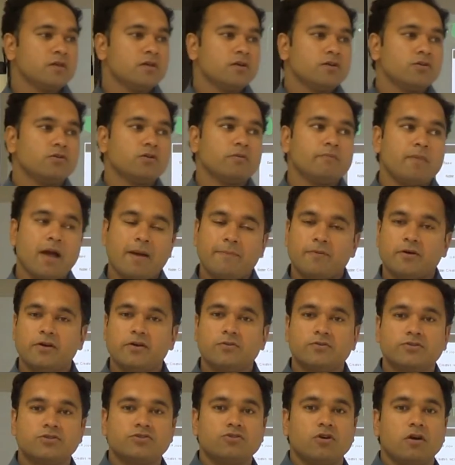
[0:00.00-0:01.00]
your
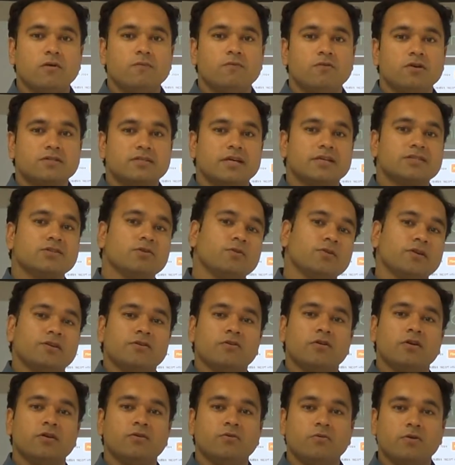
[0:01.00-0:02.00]
MapReduce job was executing
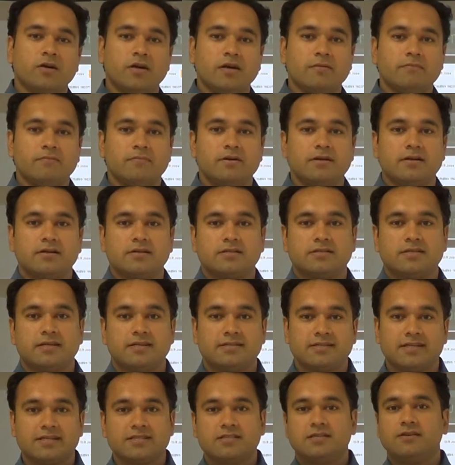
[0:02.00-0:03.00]
on node number say
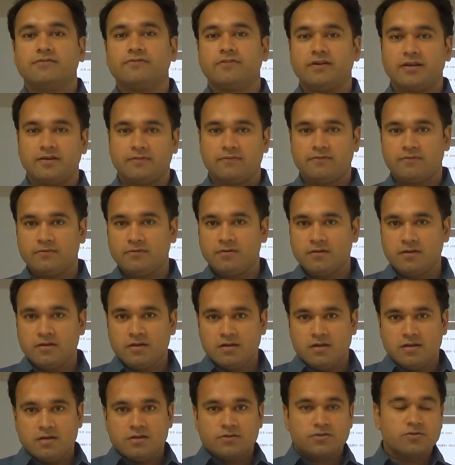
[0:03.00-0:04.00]
65.
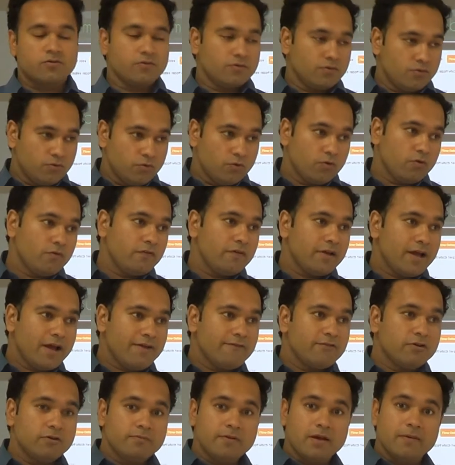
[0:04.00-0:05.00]
So no way I
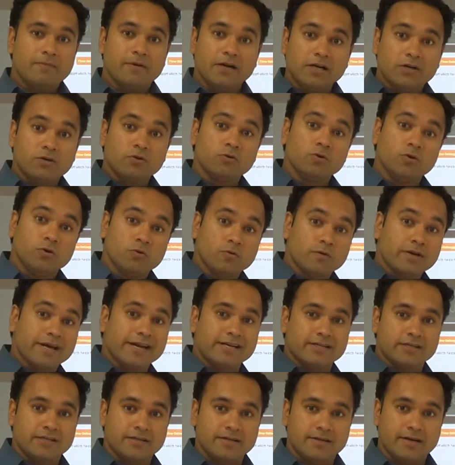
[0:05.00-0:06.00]
would be able to look
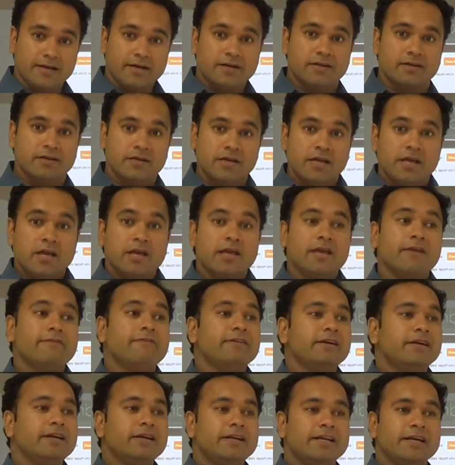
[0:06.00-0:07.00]
at it, right?
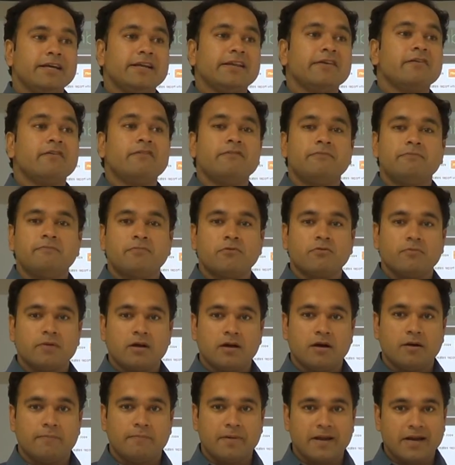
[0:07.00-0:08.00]
Even the degree of
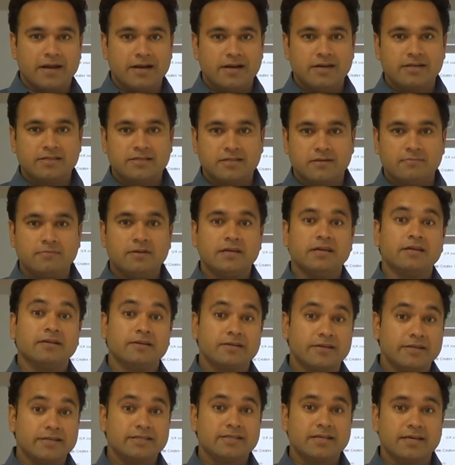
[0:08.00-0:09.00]
parallelism
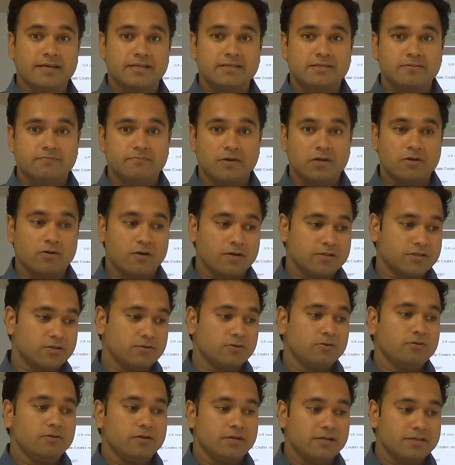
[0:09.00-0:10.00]
increases because
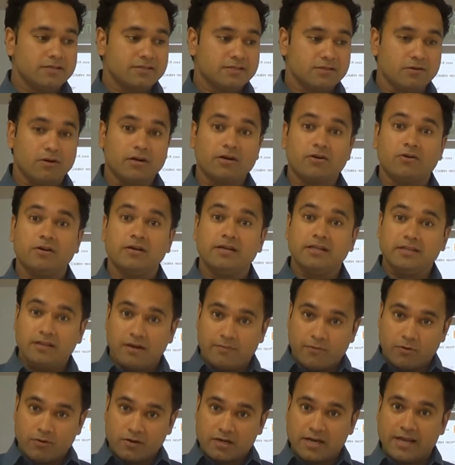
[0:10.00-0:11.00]
it's not only
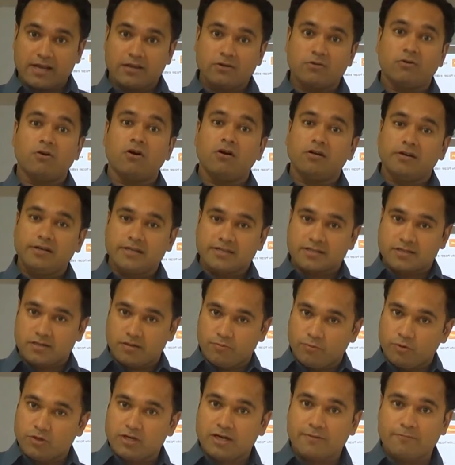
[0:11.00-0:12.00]
about like all
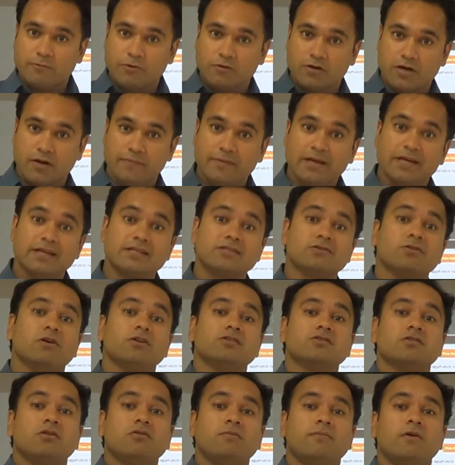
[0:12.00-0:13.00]
distributed programming, it's
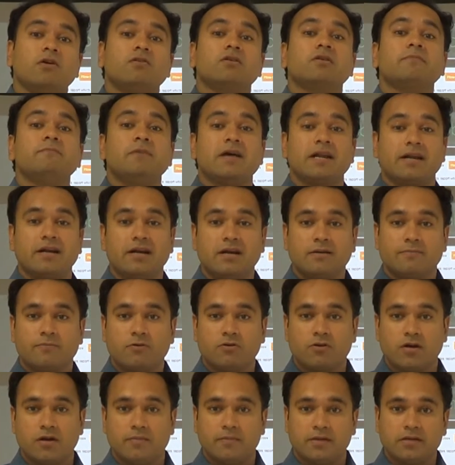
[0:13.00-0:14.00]
also about the parallel
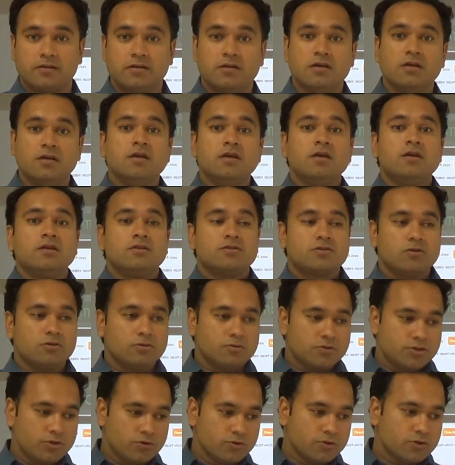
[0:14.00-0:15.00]
programming. So
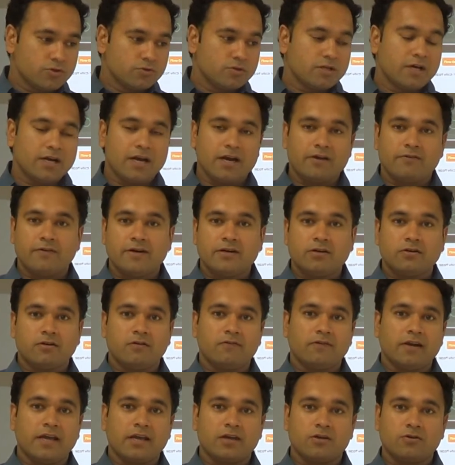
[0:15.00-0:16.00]
due to the advent
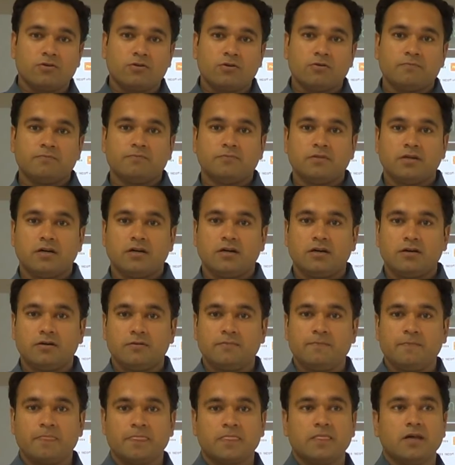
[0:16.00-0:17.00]
of like
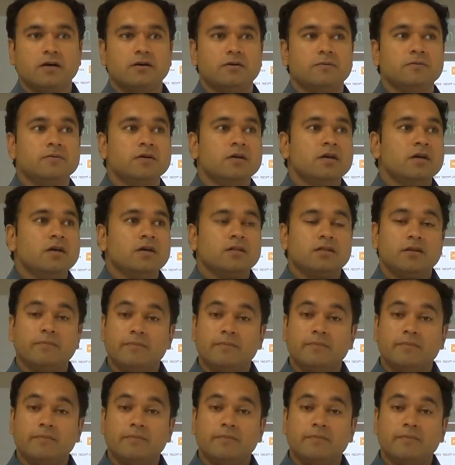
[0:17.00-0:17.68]
the